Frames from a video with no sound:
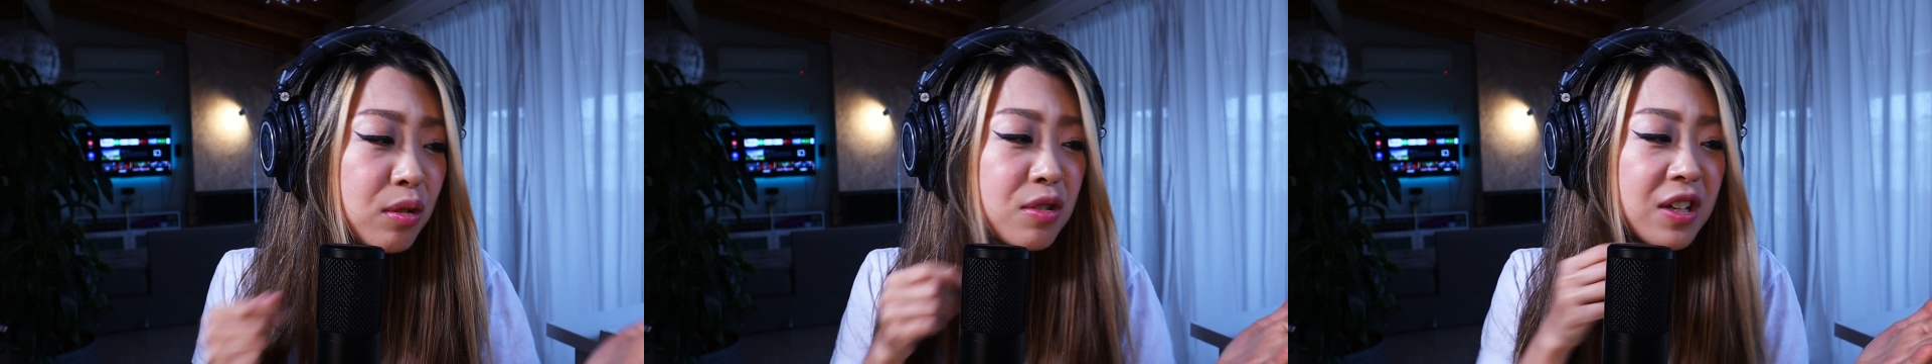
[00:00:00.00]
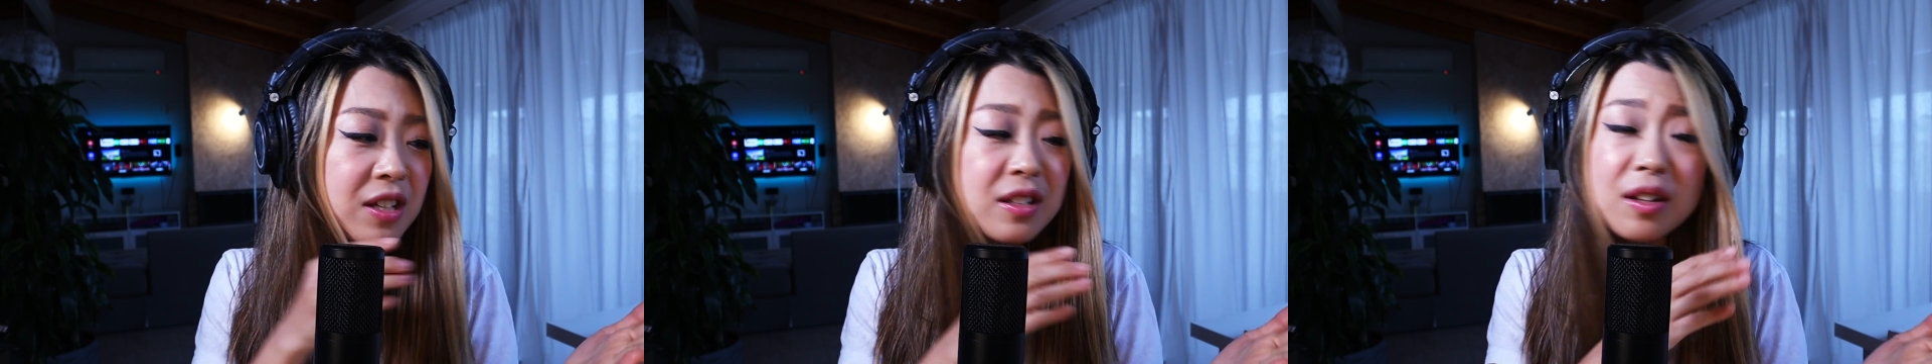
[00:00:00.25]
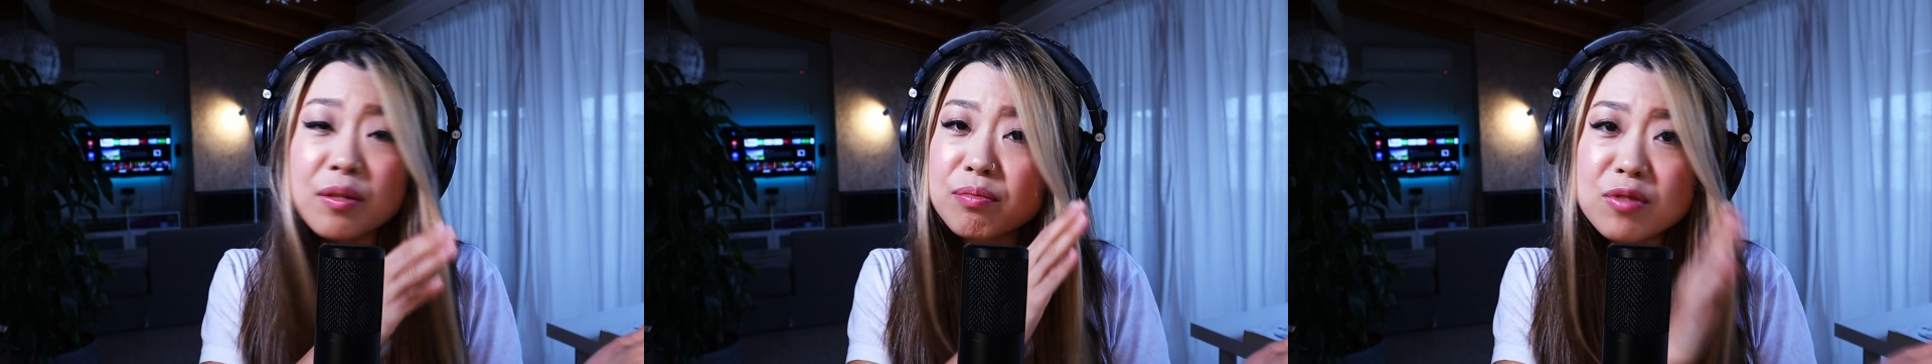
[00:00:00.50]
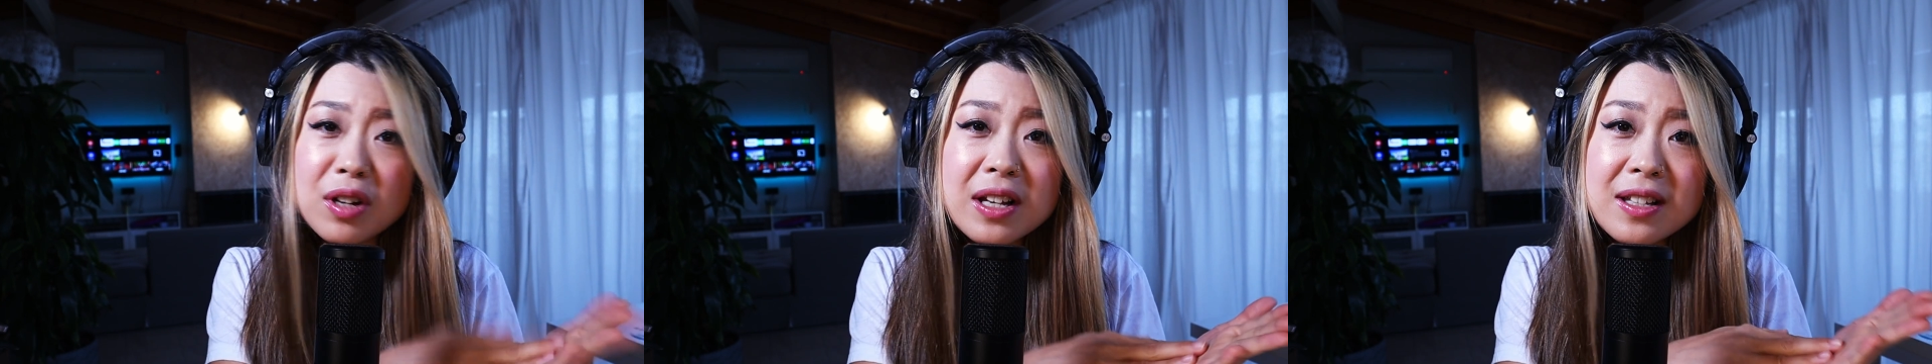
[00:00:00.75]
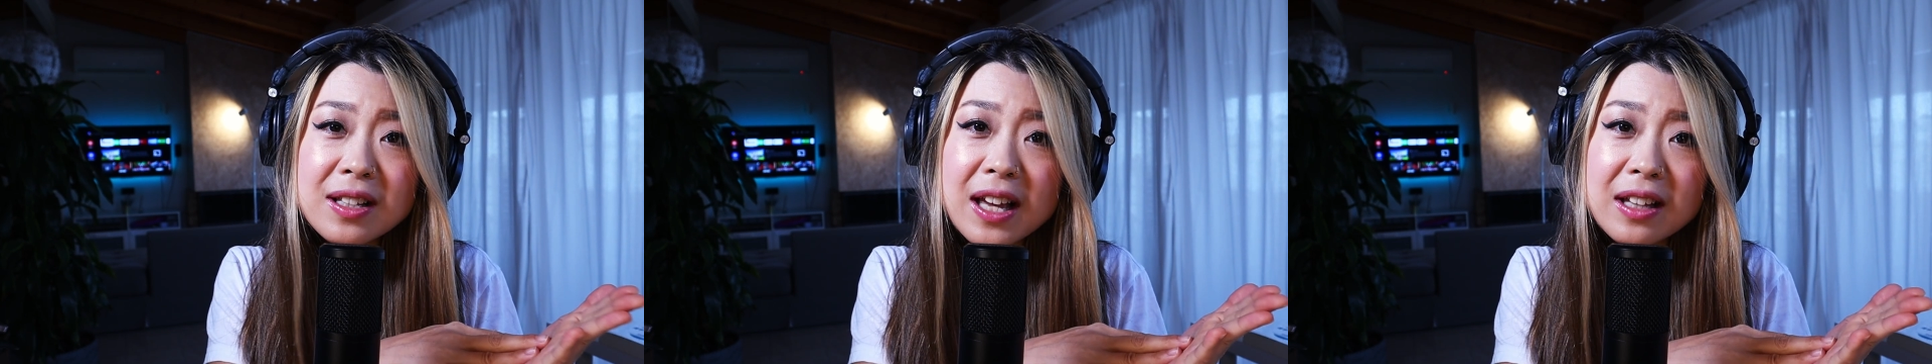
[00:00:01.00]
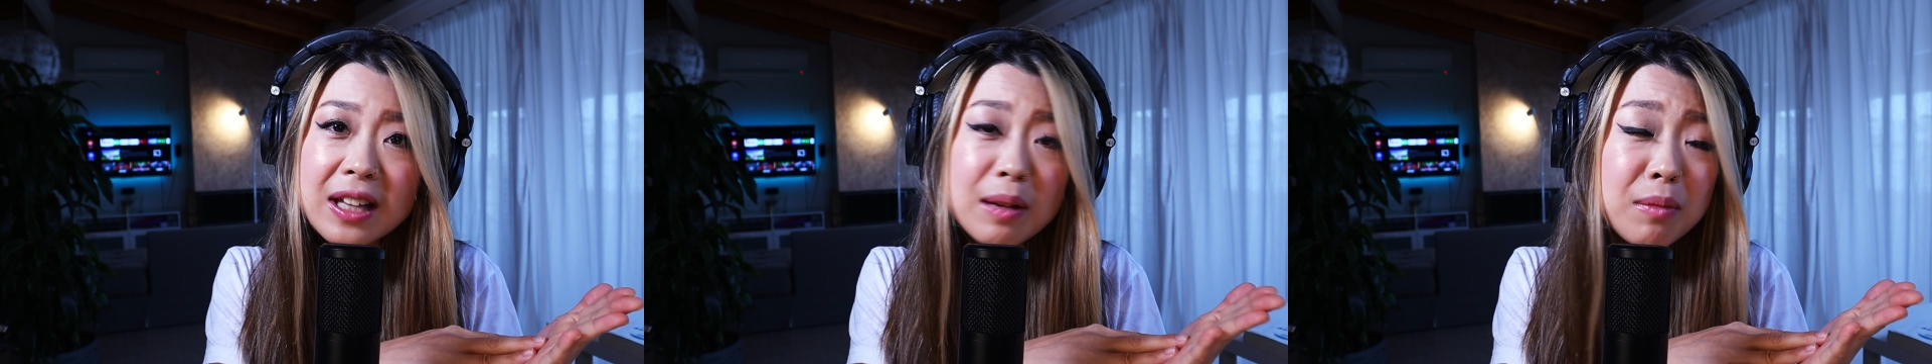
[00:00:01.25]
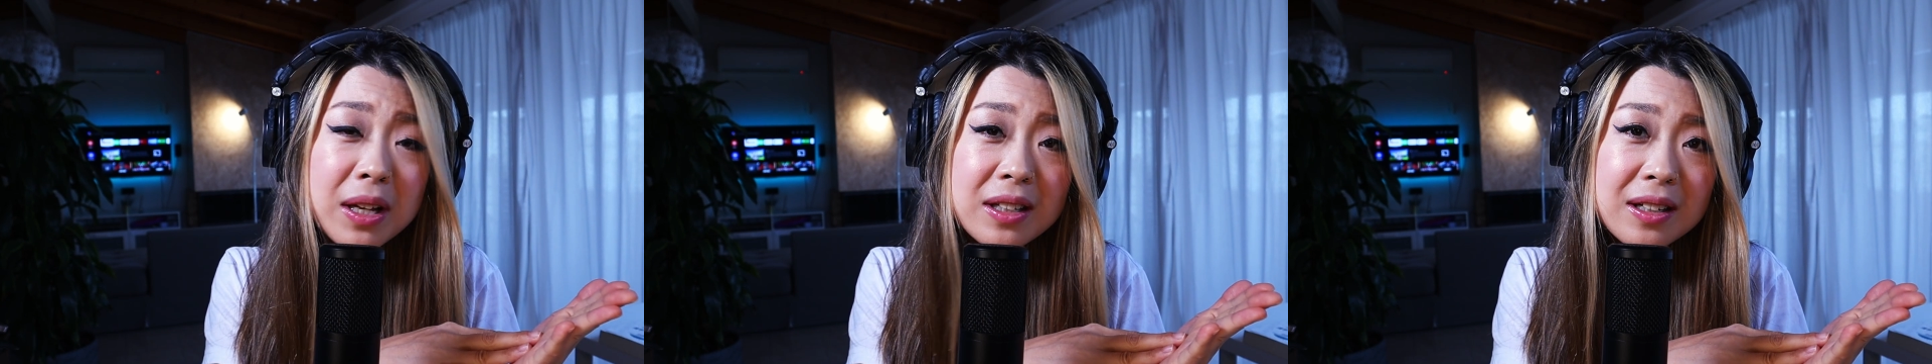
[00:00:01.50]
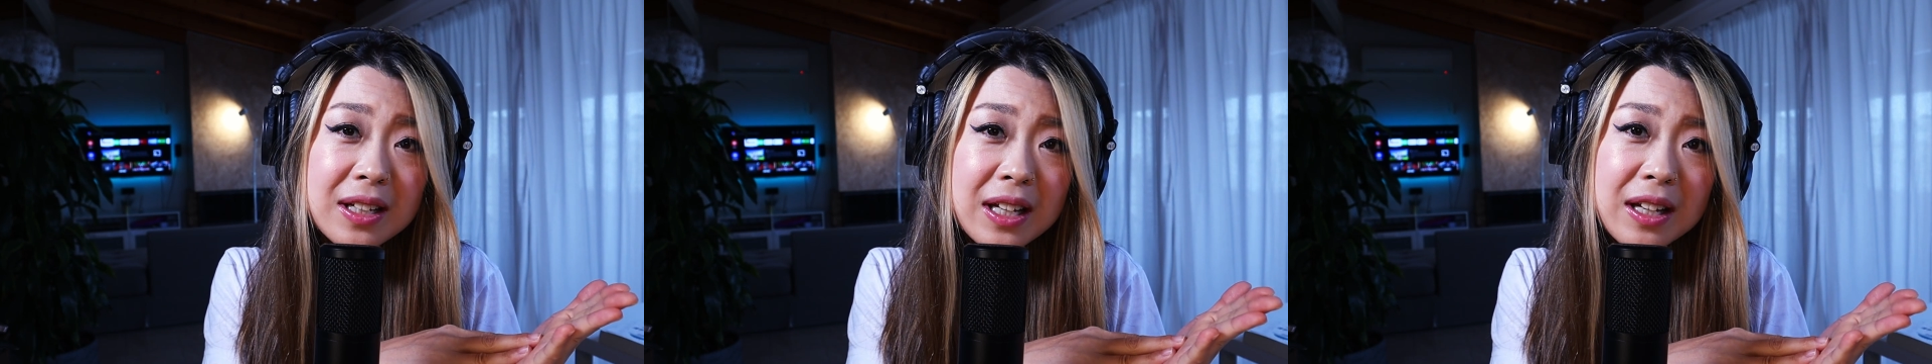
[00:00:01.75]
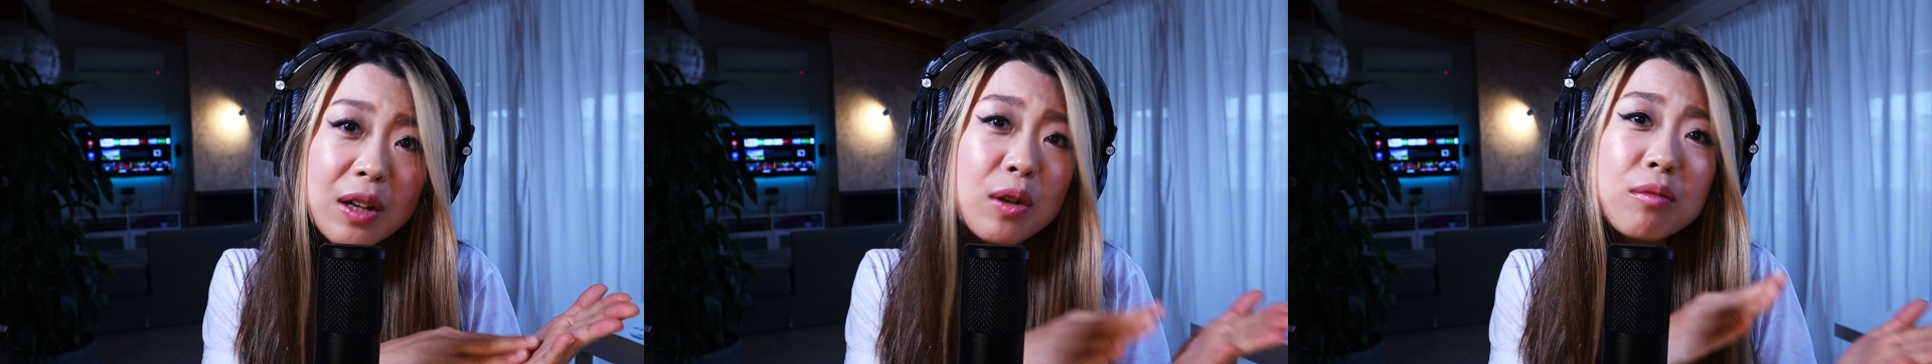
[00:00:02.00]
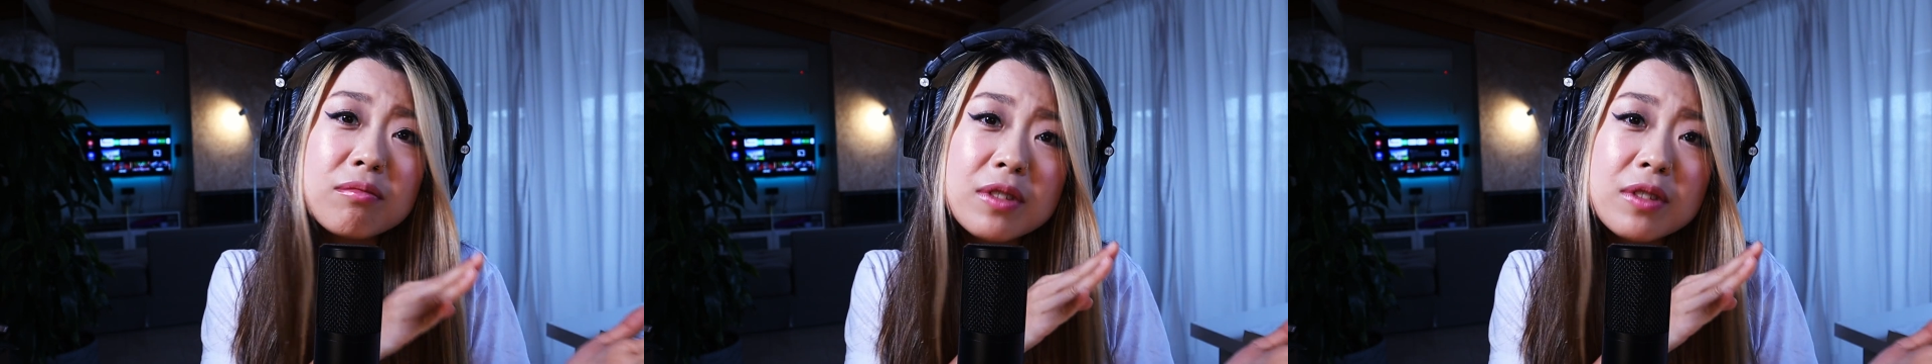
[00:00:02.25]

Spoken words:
to just translate immediately